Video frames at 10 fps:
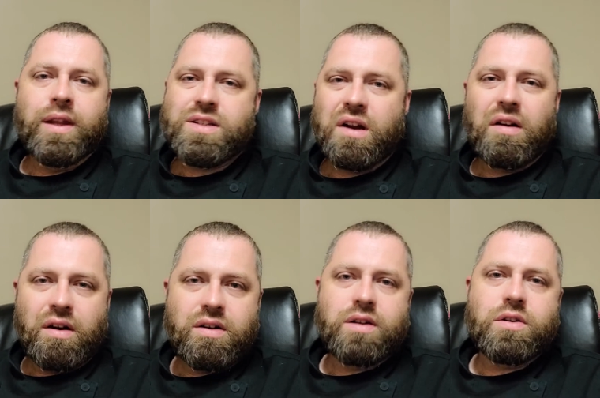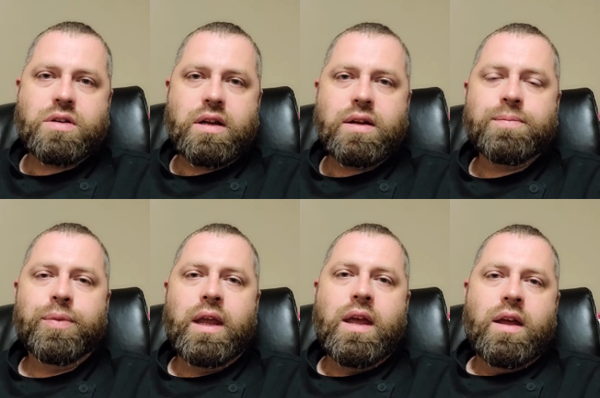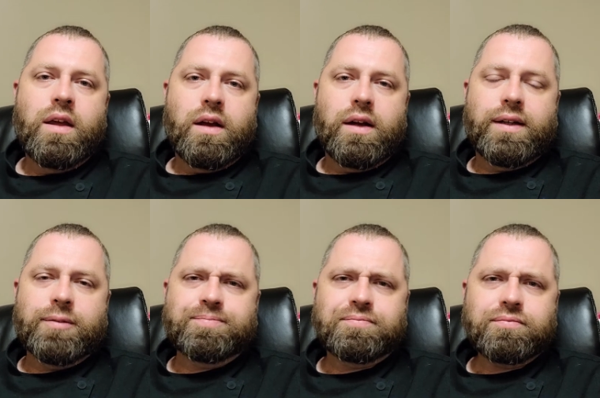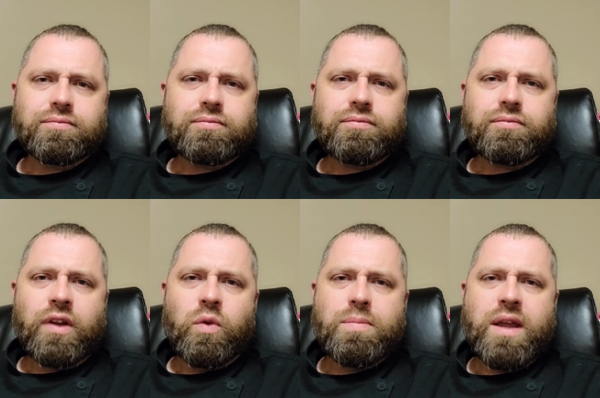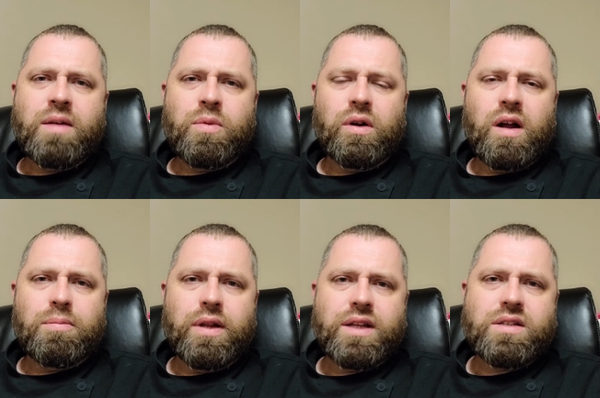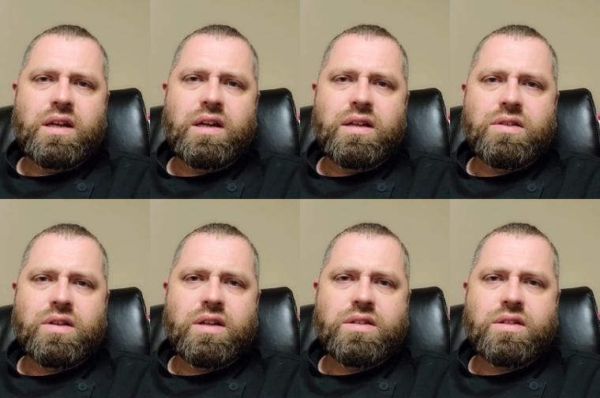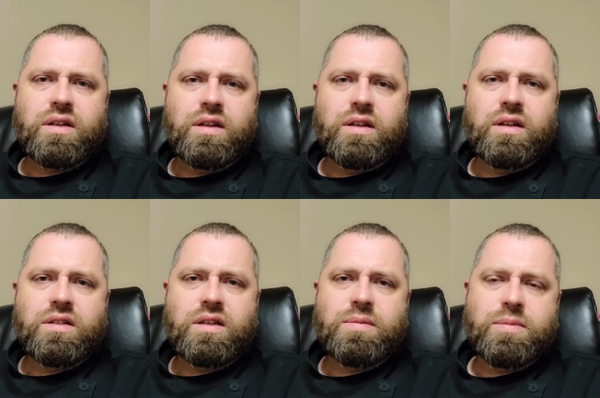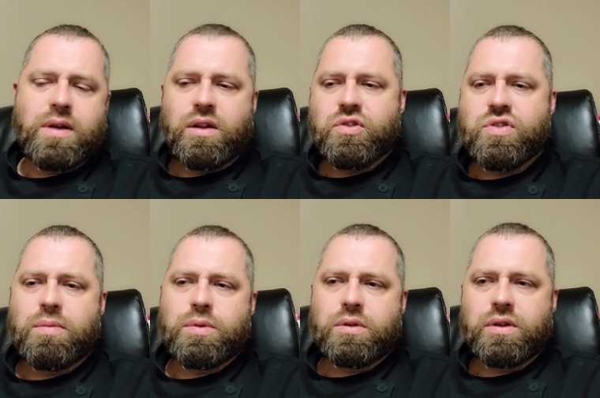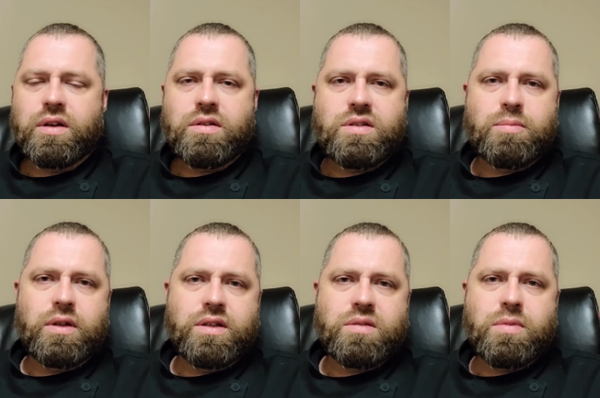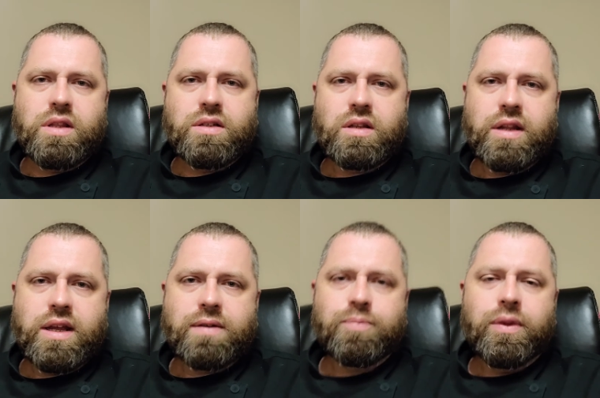It's not hard to understand. Um, we make it more complex than it is because it, it seems to be all jumbled and symbolism and this and that.